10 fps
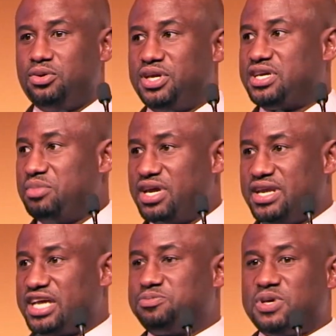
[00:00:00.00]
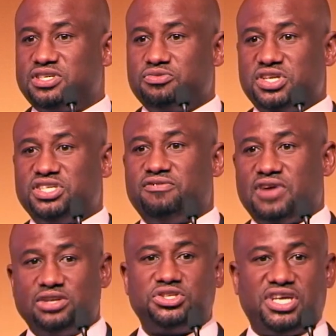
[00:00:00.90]
becoming an expert in regional
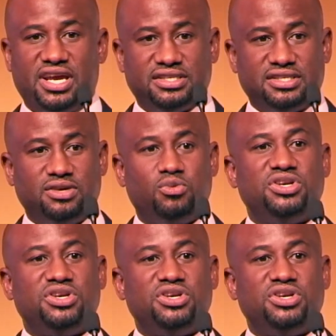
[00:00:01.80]
value chains